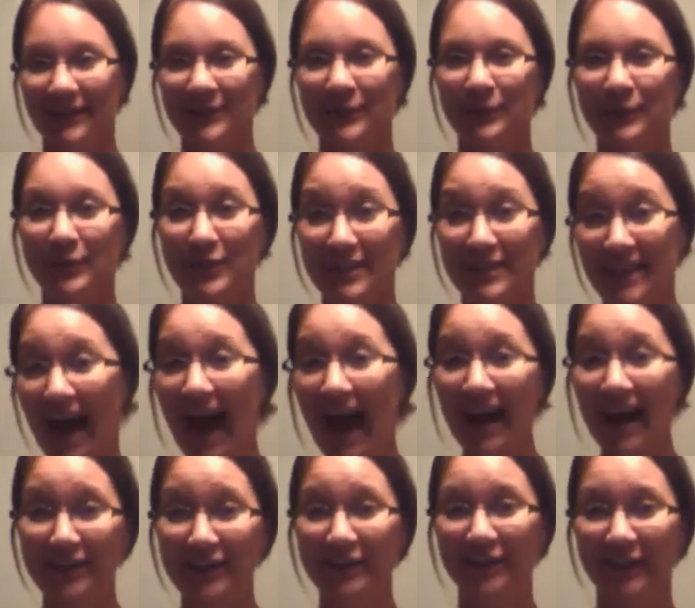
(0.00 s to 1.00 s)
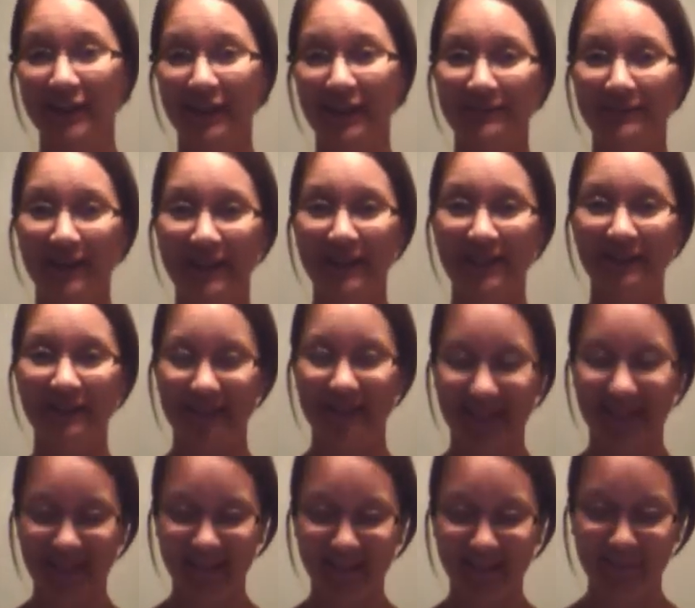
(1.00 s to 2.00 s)
which is actually the best
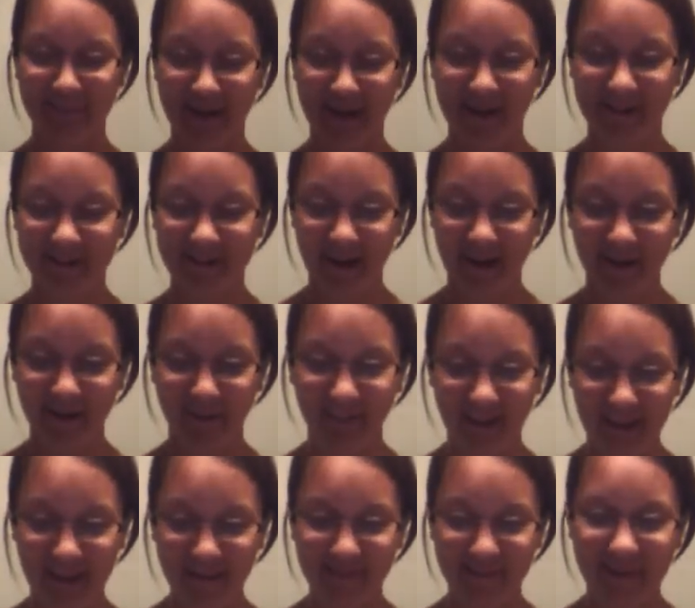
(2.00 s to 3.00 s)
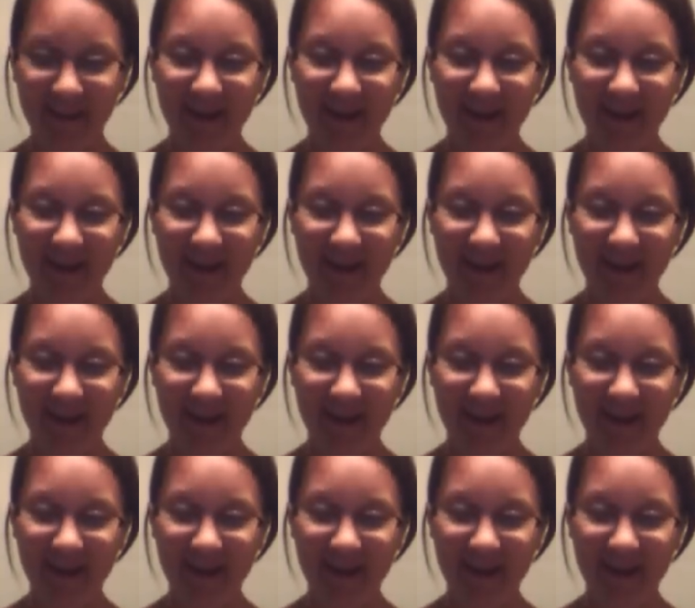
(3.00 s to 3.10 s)
mistake of my entire life,